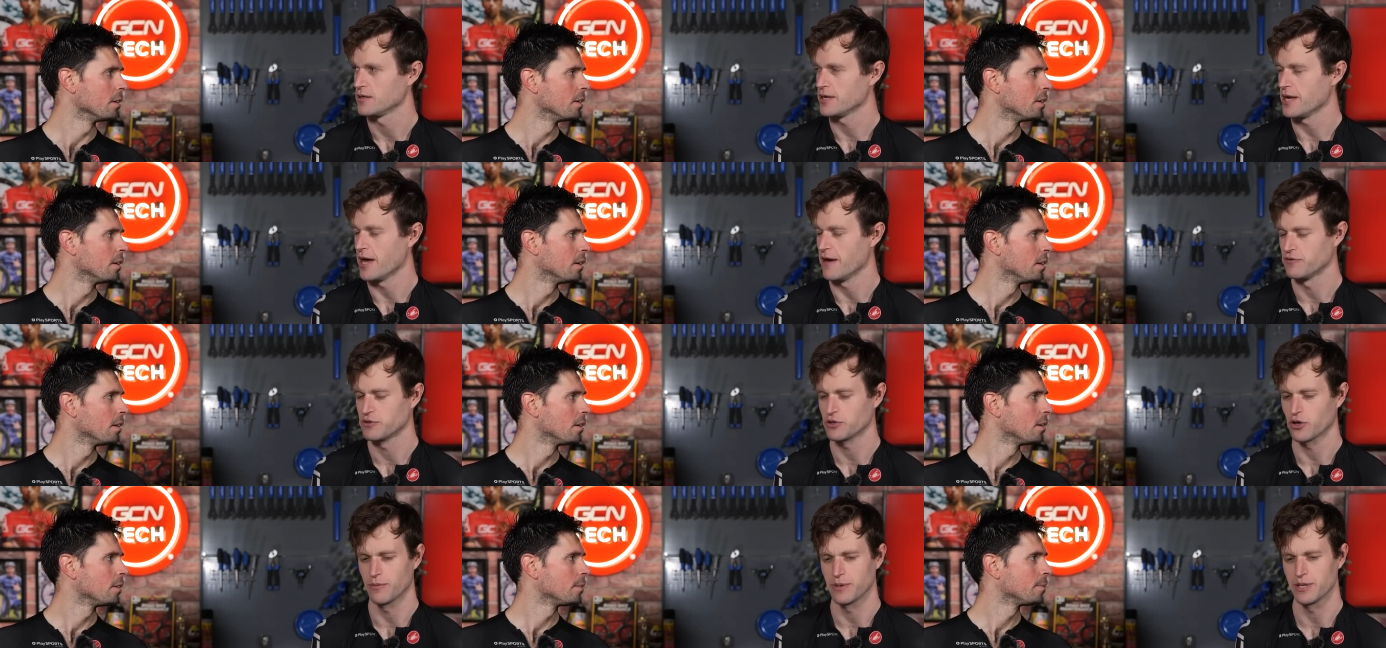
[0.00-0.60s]
Speaker 1: Yeah, for
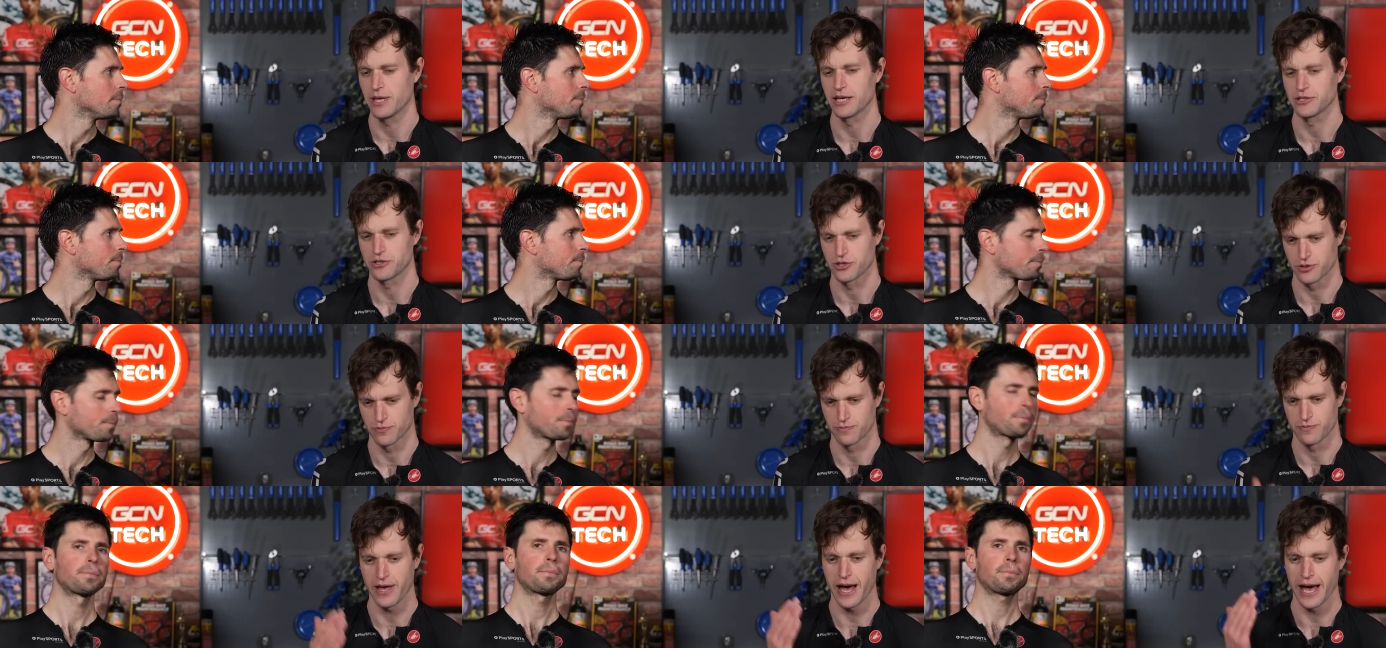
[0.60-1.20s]
sure. I mean, that is
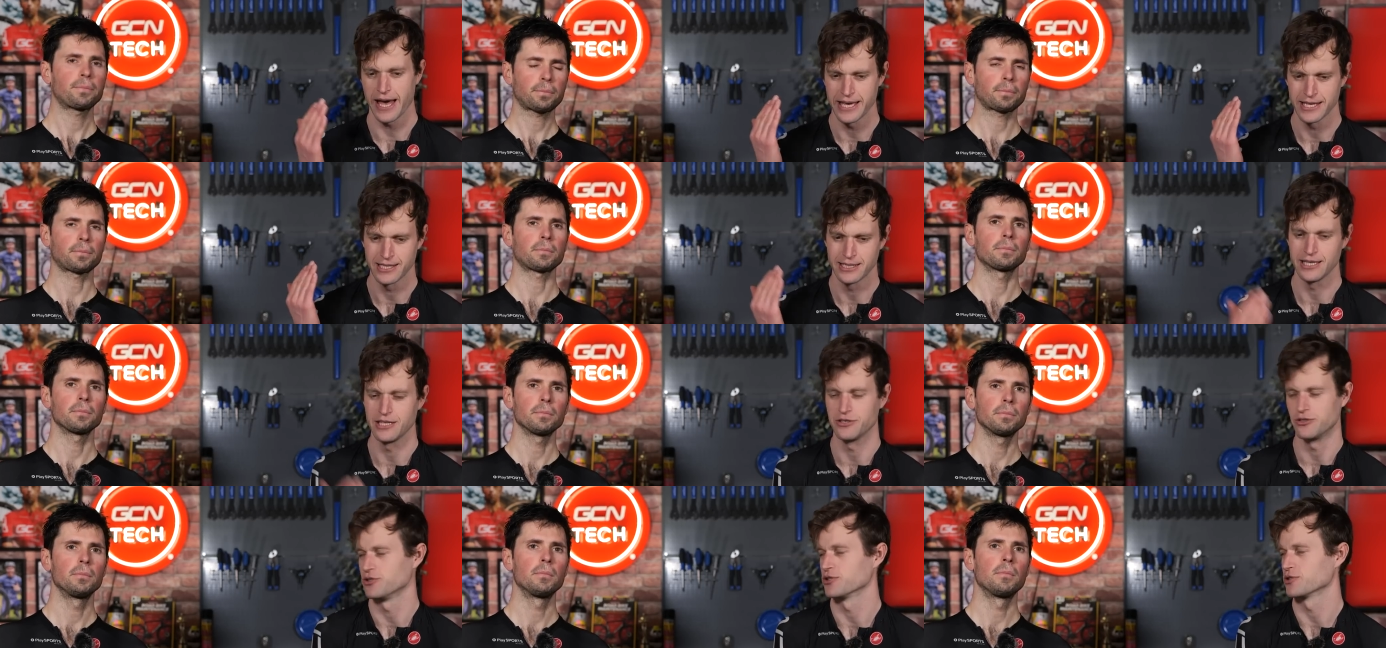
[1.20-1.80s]

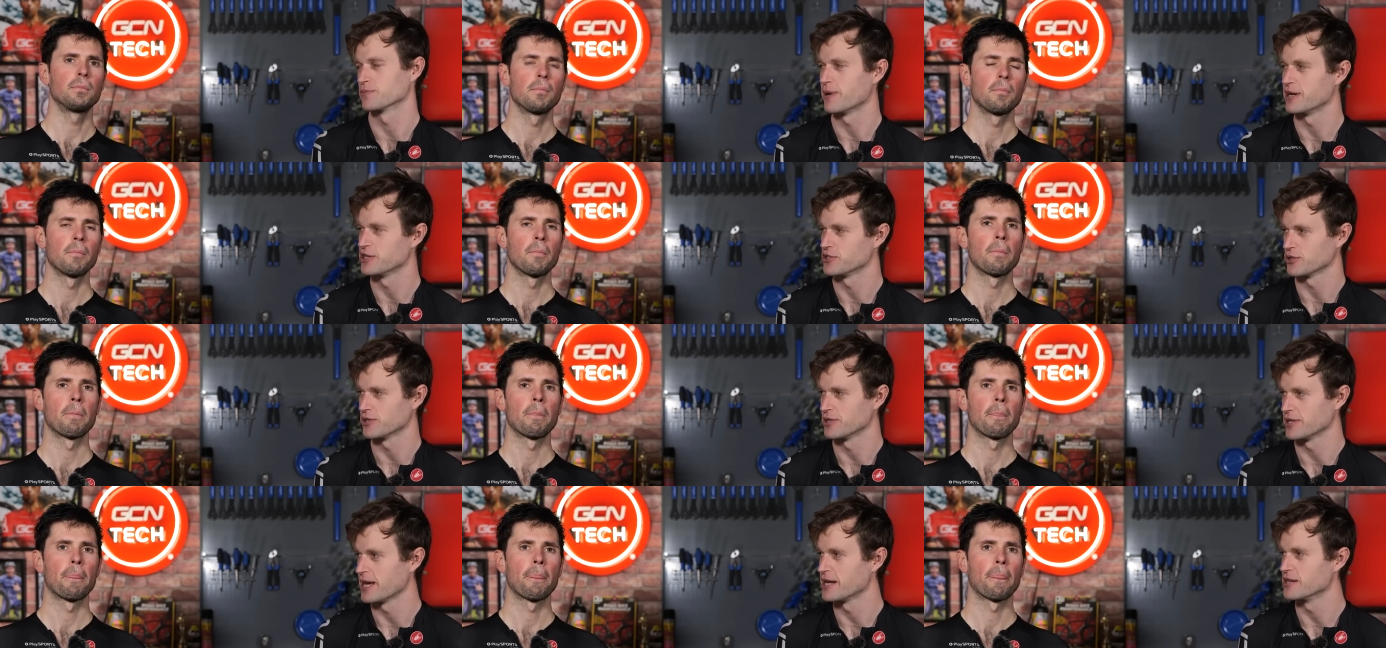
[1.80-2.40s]
literally just
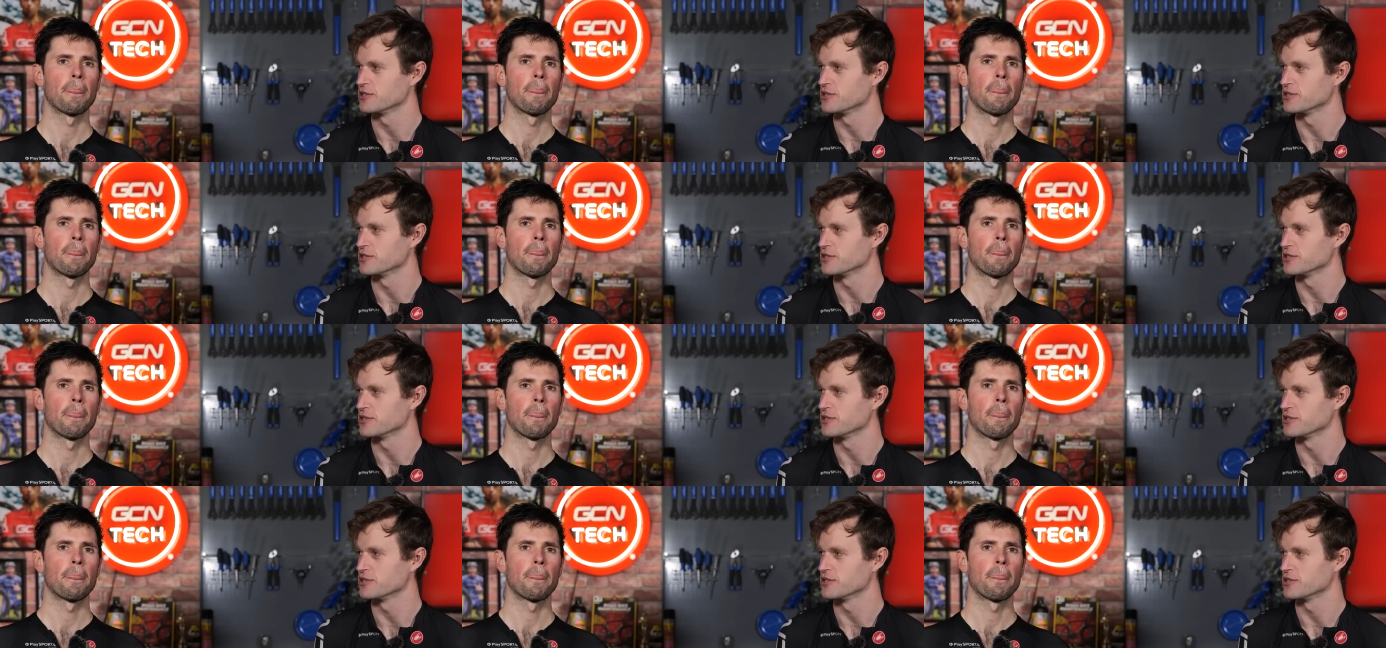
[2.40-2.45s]
measuring the